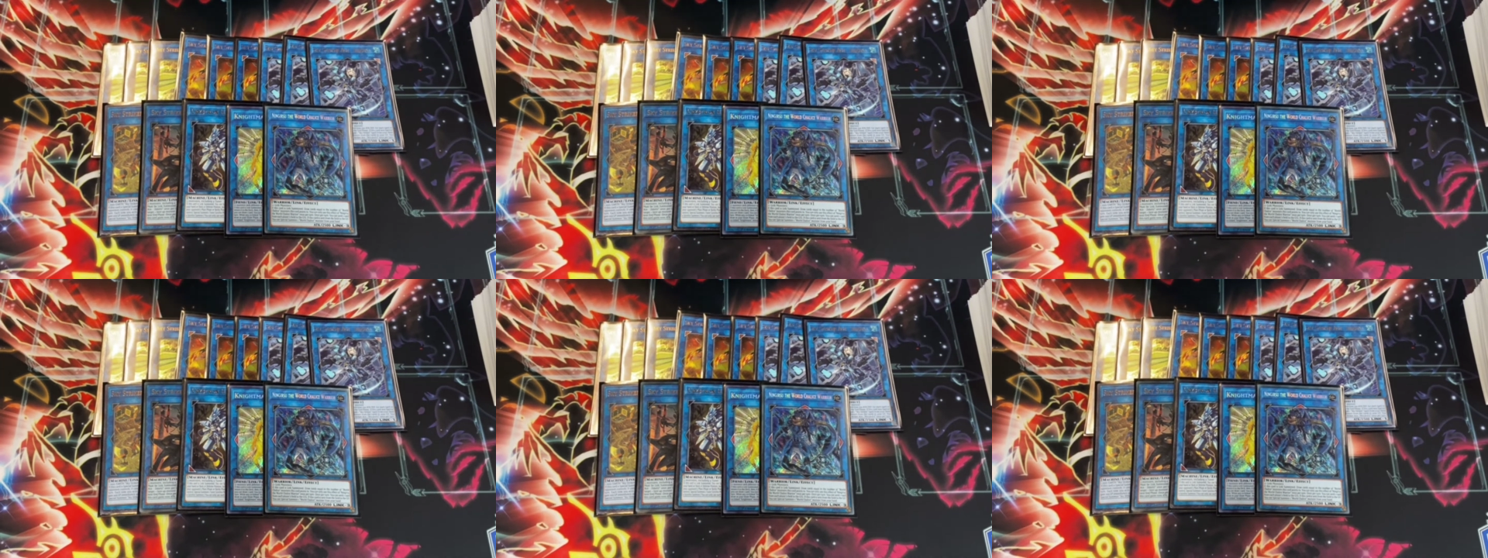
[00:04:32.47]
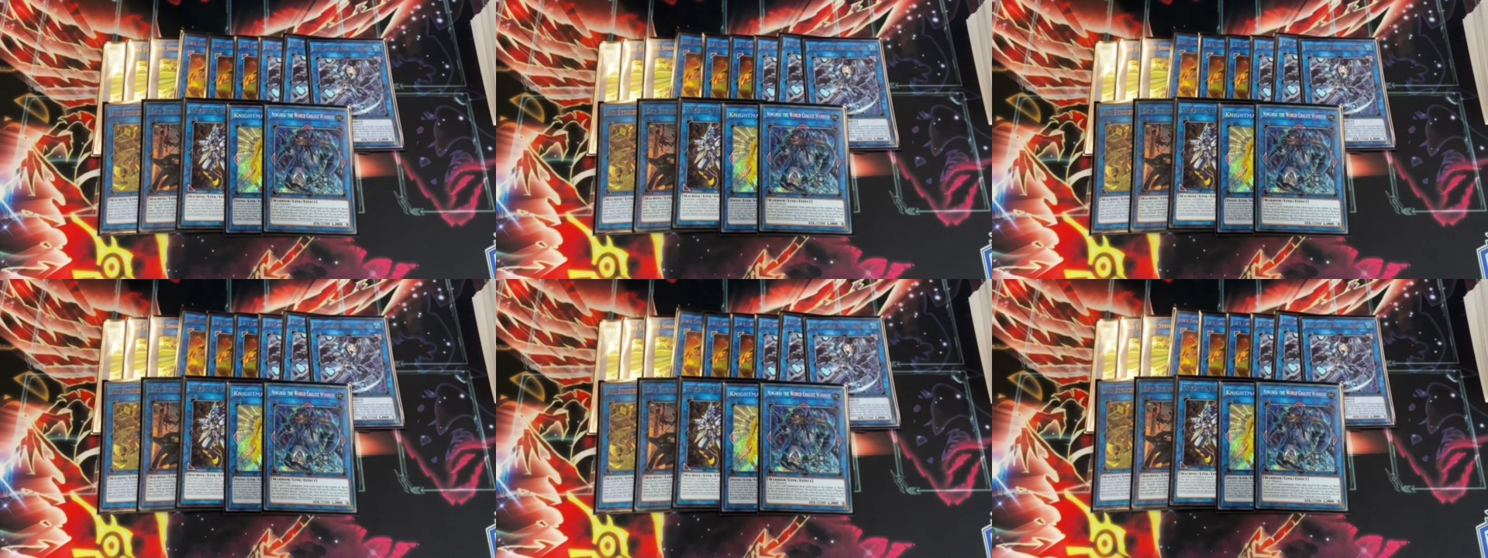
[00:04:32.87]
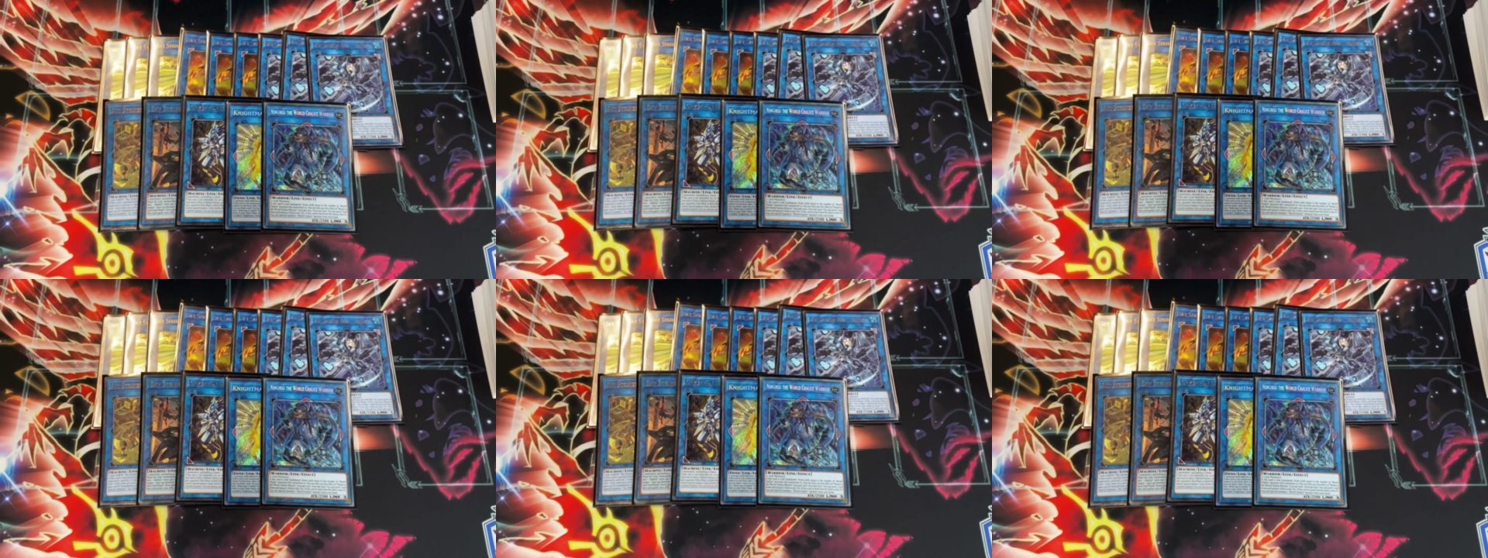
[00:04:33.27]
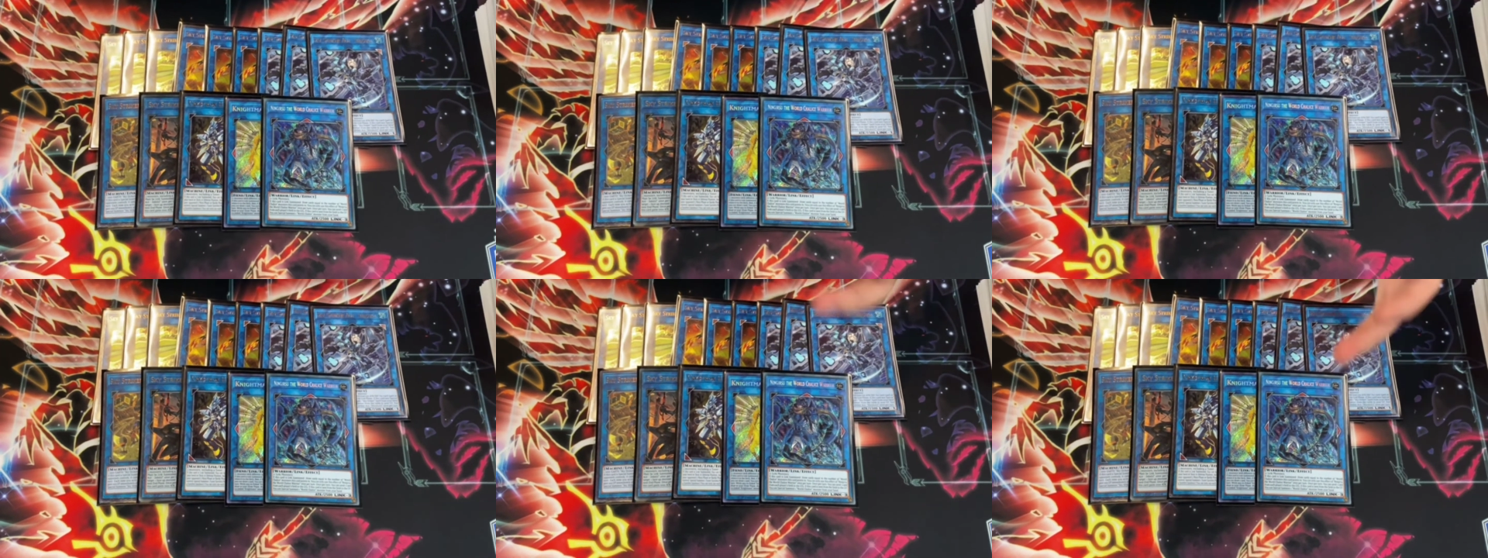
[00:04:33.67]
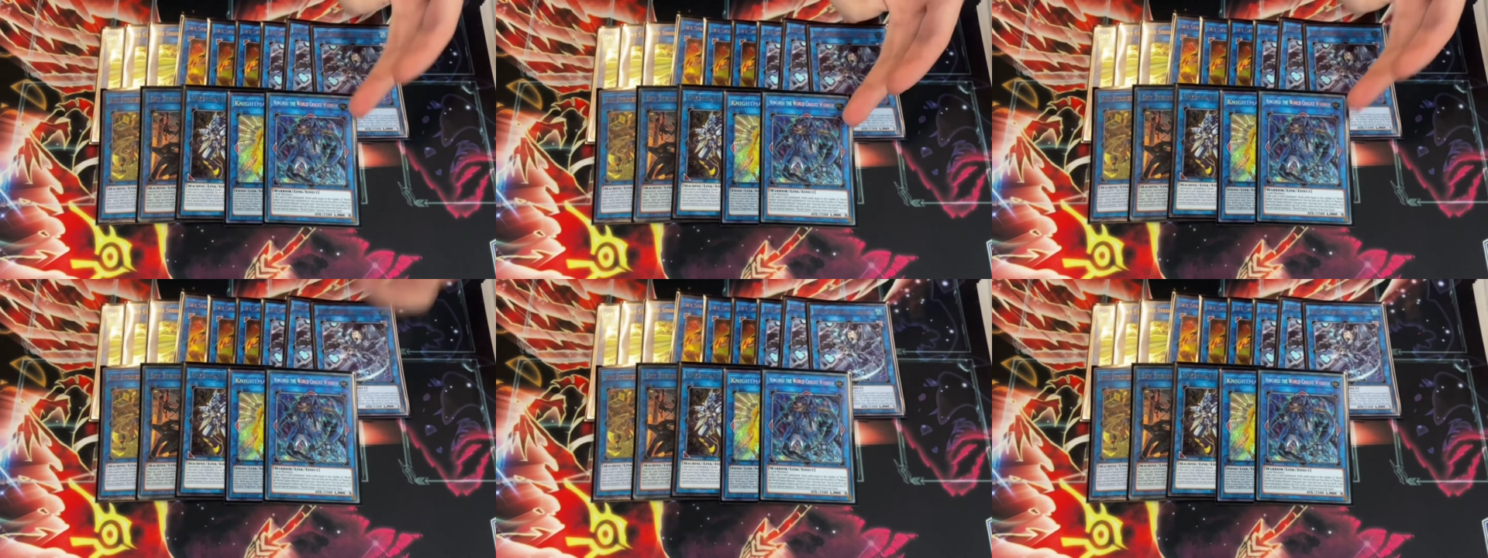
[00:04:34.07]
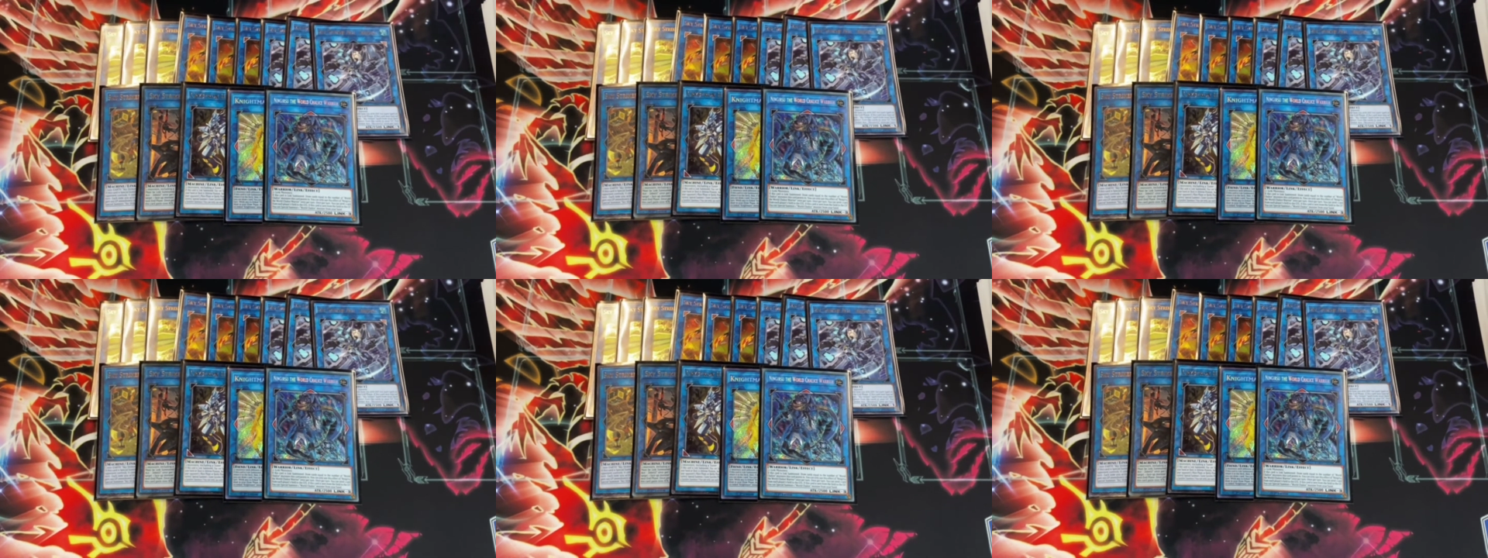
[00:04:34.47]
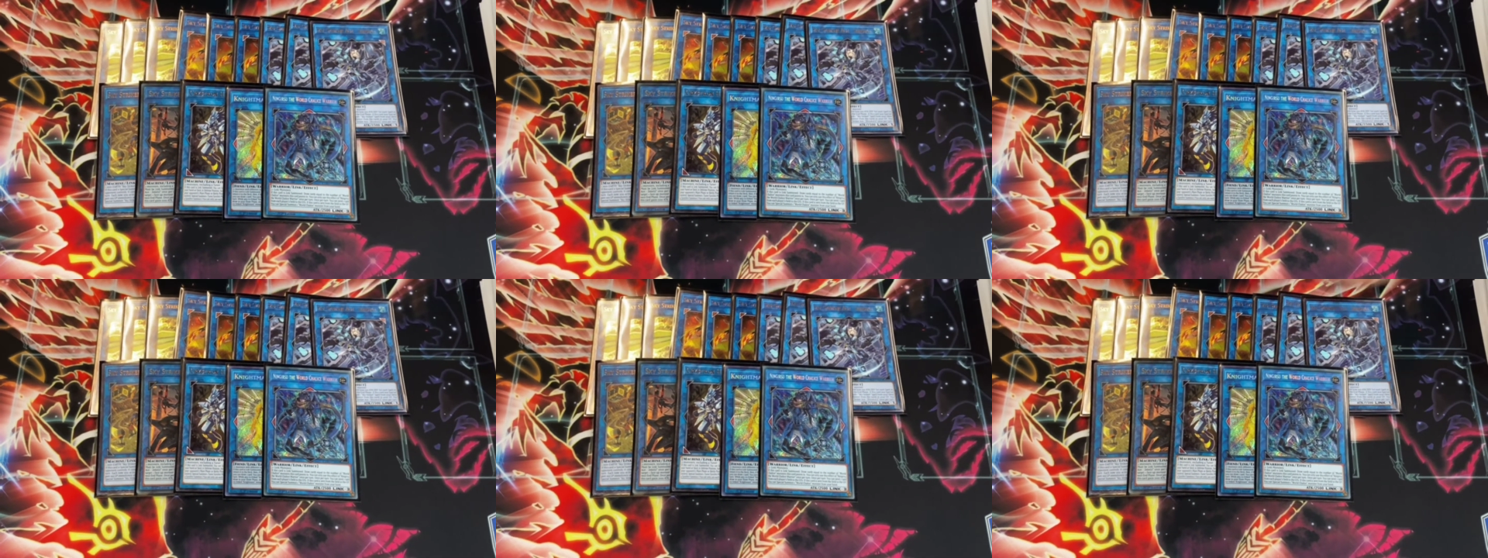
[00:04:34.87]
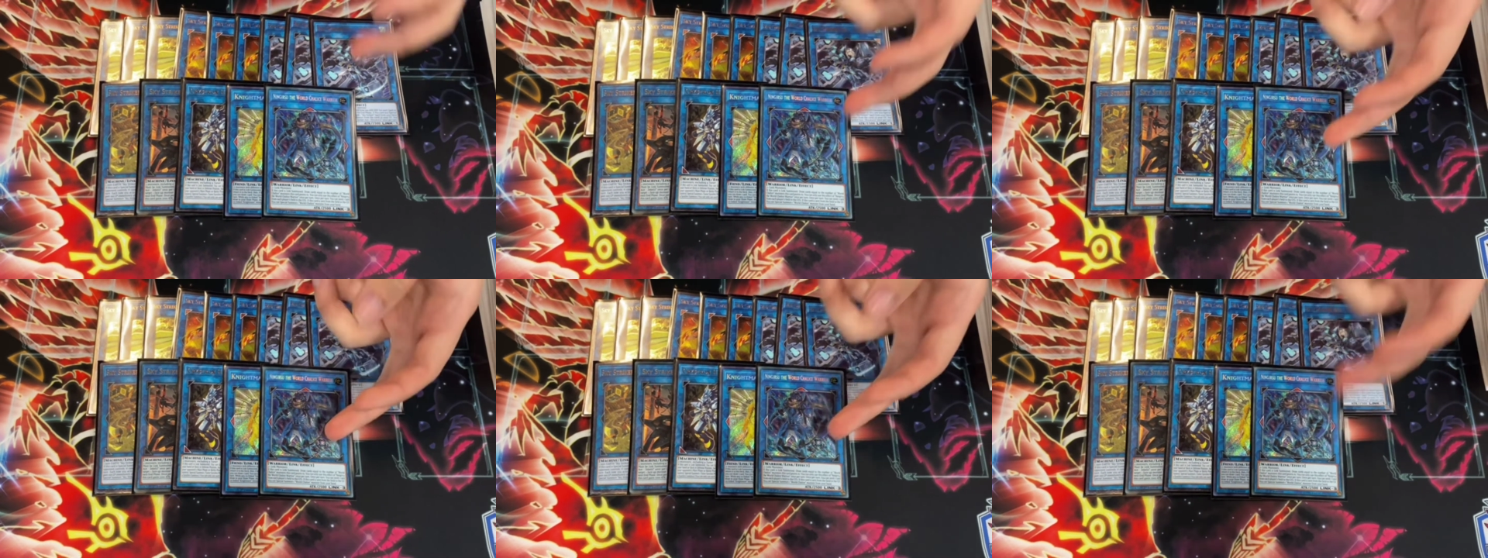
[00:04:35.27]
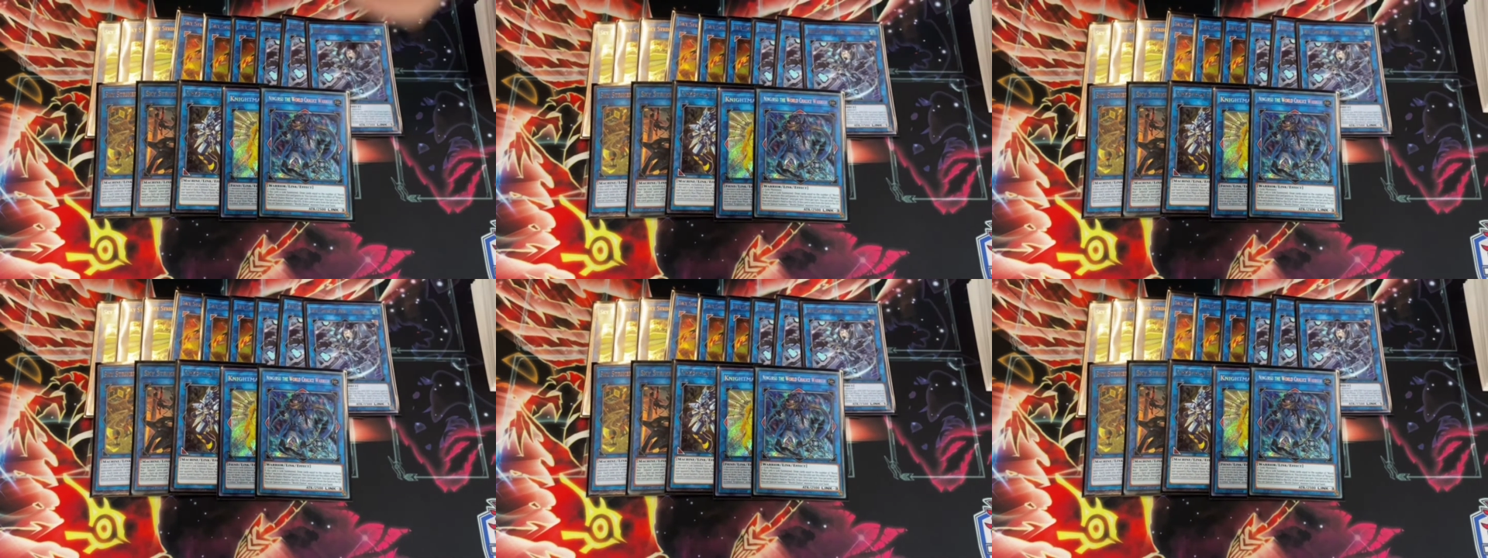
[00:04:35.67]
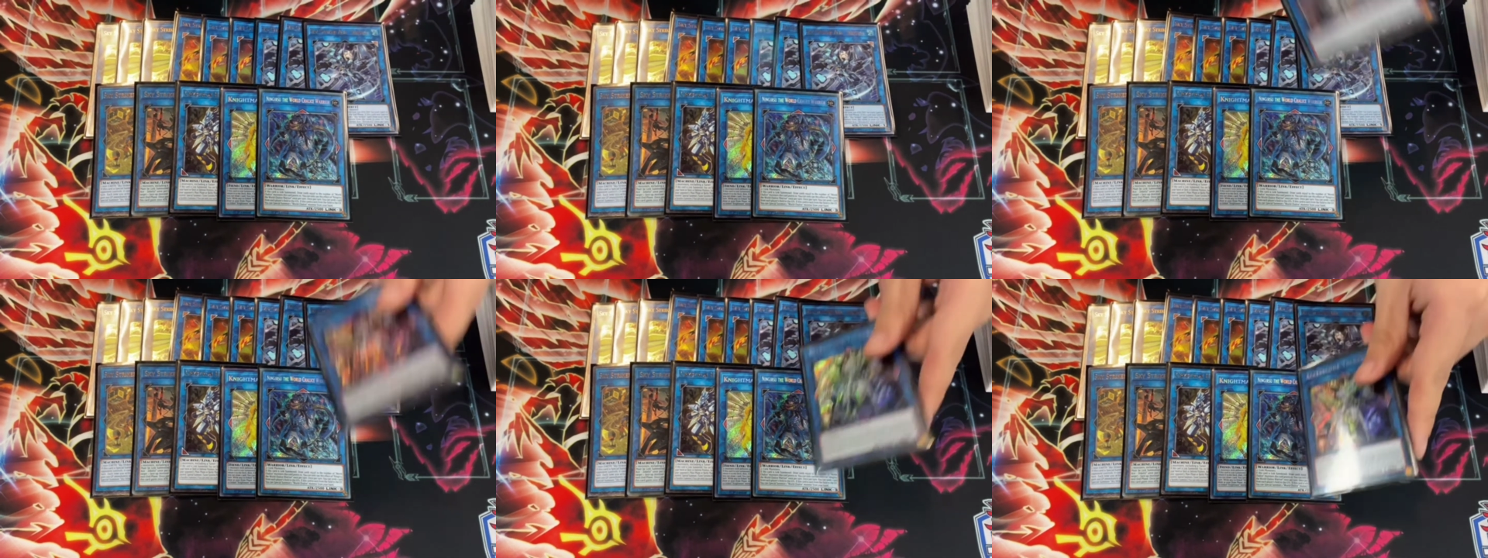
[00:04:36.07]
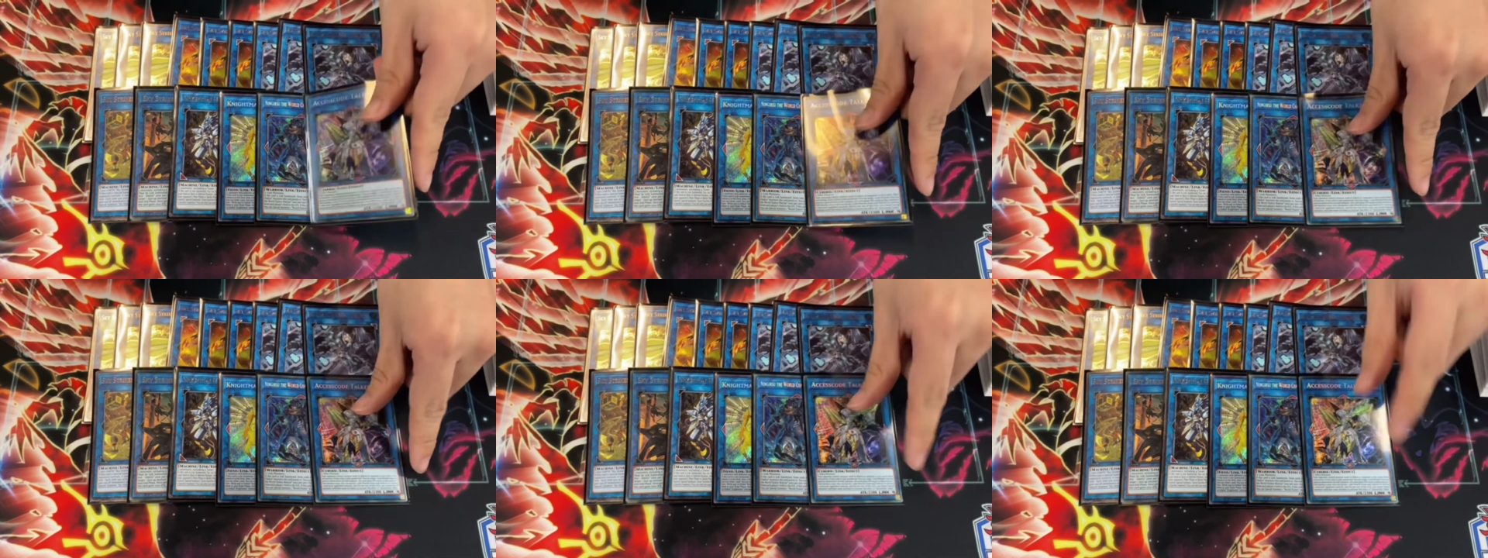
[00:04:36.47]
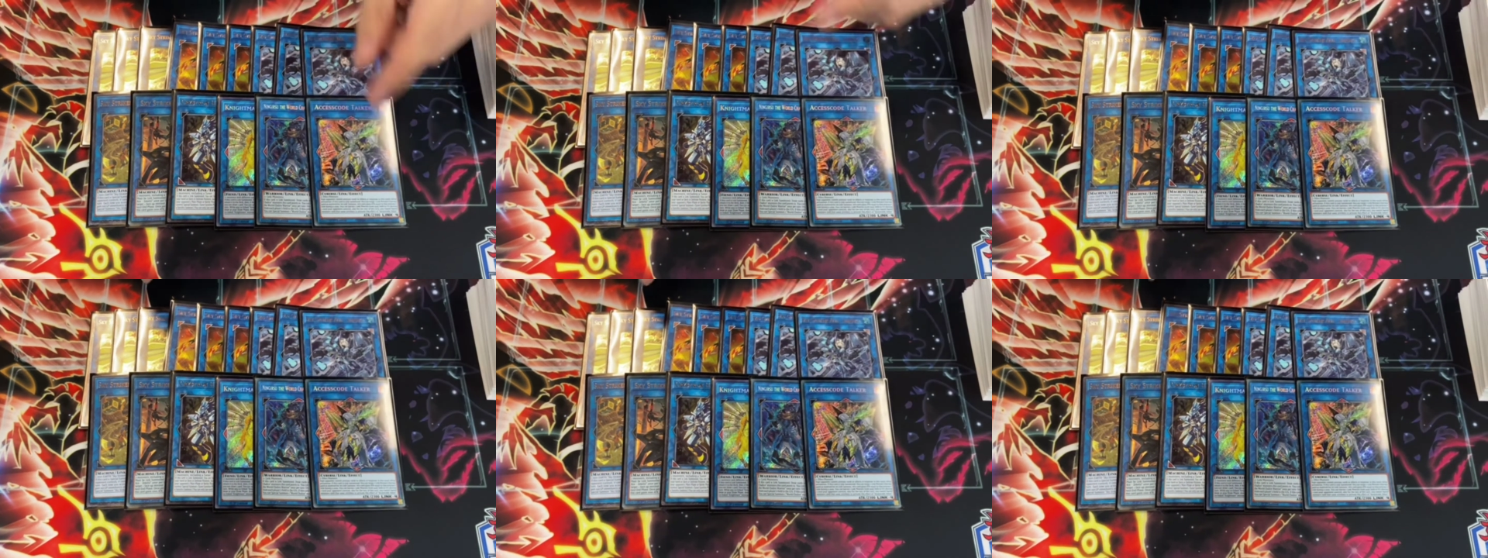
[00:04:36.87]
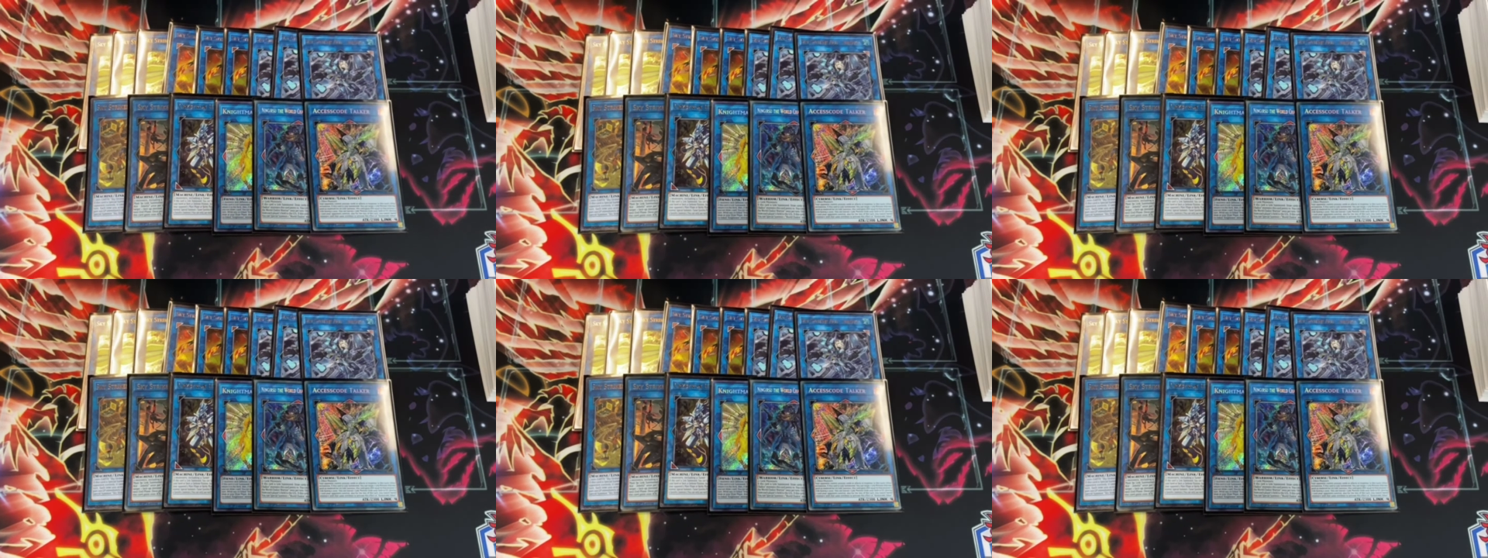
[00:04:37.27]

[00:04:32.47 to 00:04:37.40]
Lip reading: (no speaker visible)